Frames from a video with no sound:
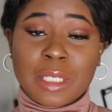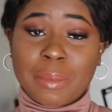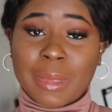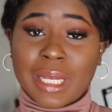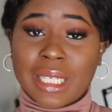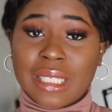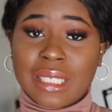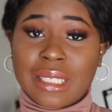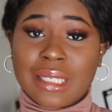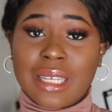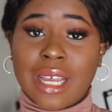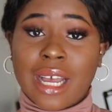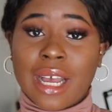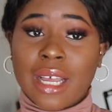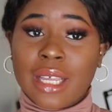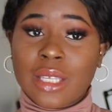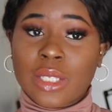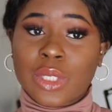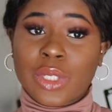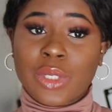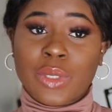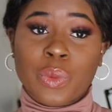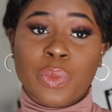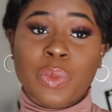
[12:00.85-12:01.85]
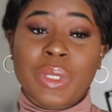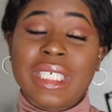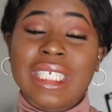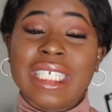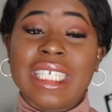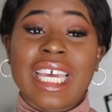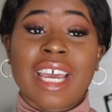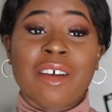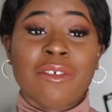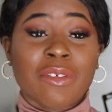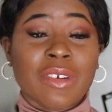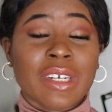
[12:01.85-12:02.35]
by these guys, because we
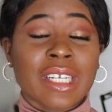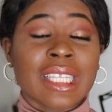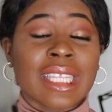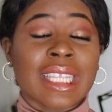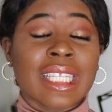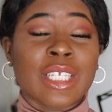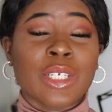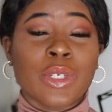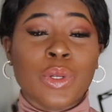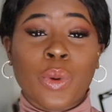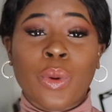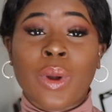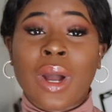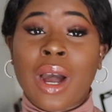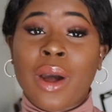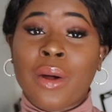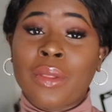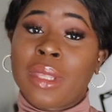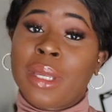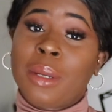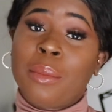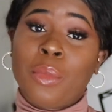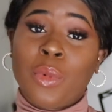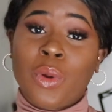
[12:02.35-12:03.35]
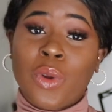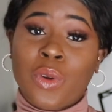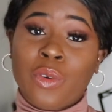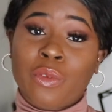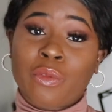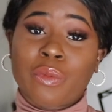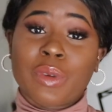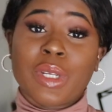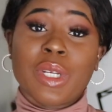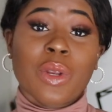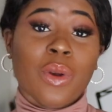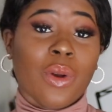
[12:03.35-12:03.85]
definitely know how they
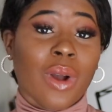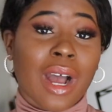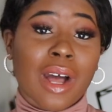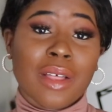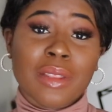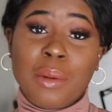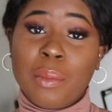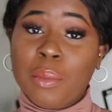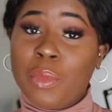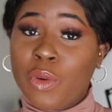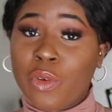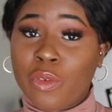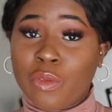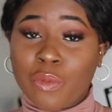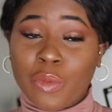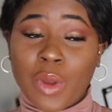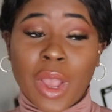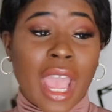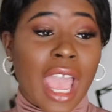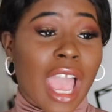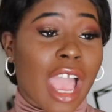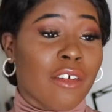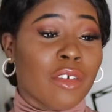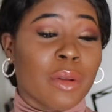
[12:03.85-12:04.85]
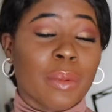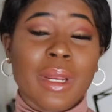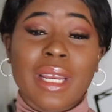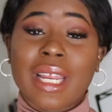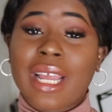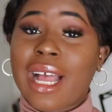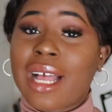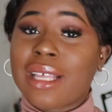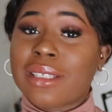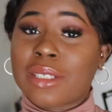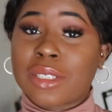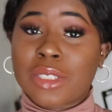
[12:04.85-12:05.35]
move. We know how they move. Everybody
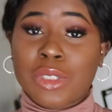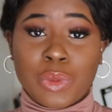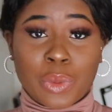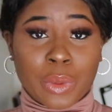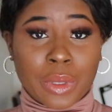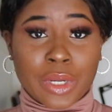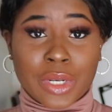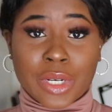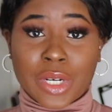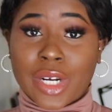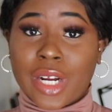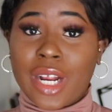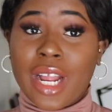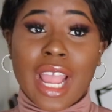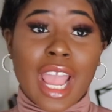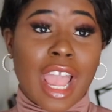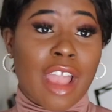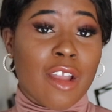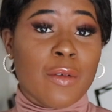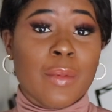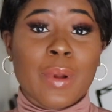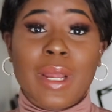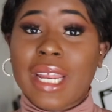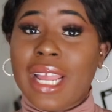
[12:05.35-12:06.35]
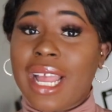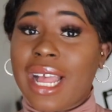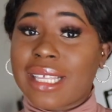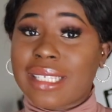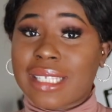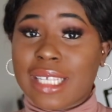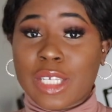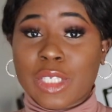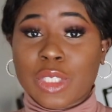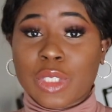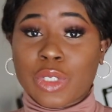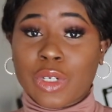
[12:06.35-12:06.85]
has a Twitter. Everybody has
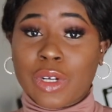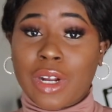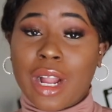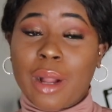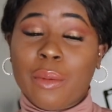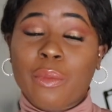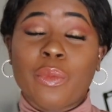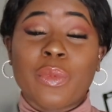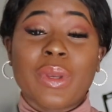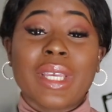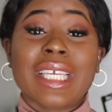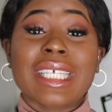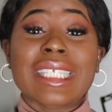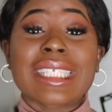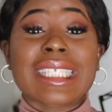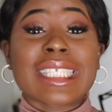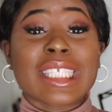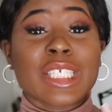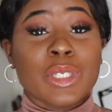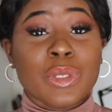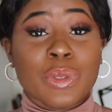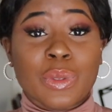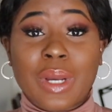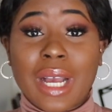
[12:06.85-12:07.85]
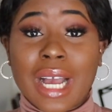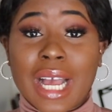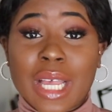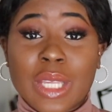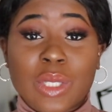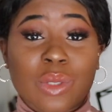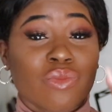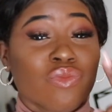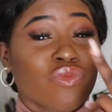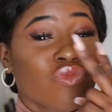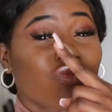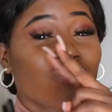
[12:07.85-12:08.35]
Instagram. We can see you
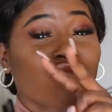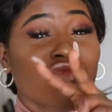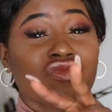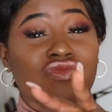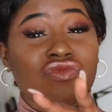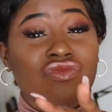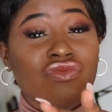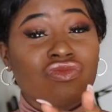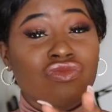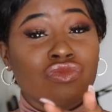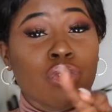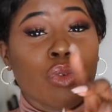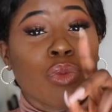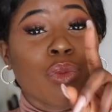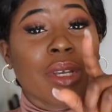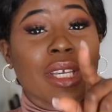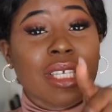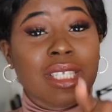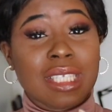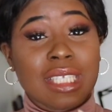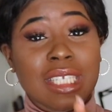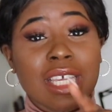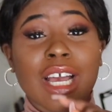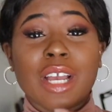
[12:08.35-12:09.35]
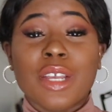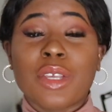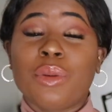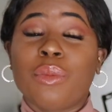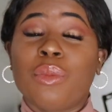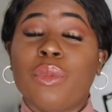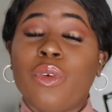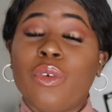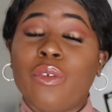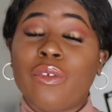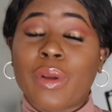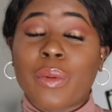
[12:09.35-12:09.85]
guys. We can see how you
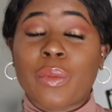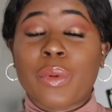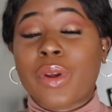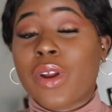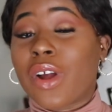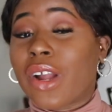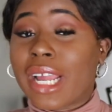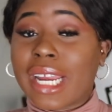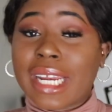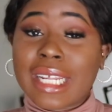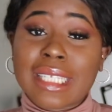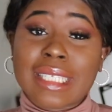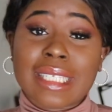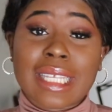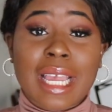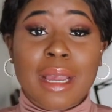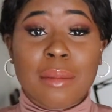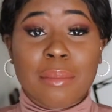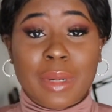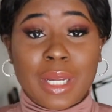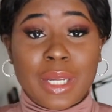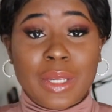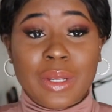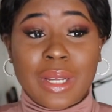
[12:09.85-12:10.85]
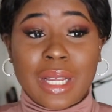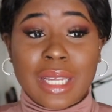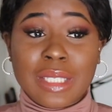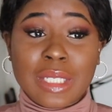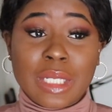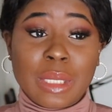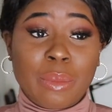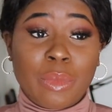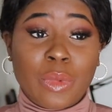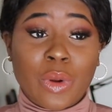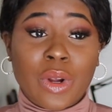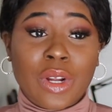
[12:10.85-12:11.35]
move, and we're not getting scammed by you guys
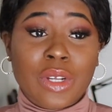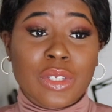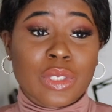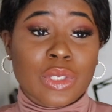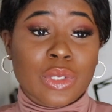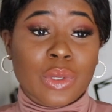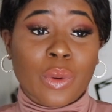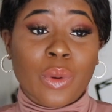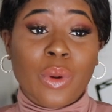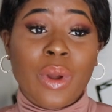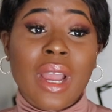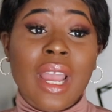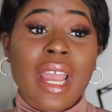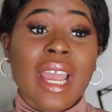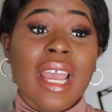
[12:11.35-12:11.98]
anymore. So